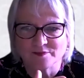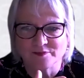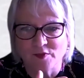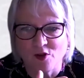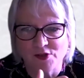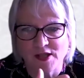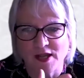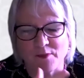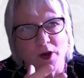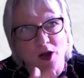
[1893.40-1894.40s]
not
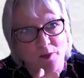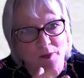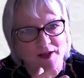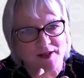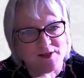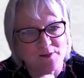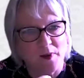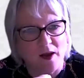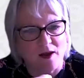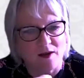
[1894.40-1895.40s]
say permanent,
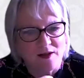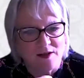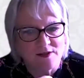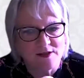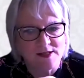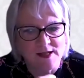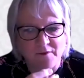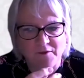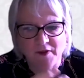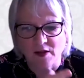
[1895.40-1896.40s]
but does it
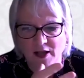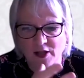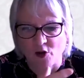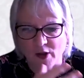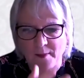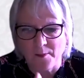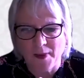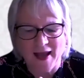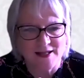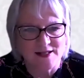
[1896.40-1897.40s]
feel like you're
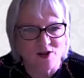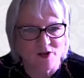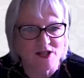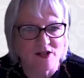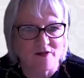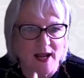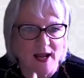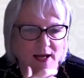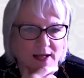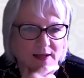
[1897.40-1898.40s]
impacting on it directly?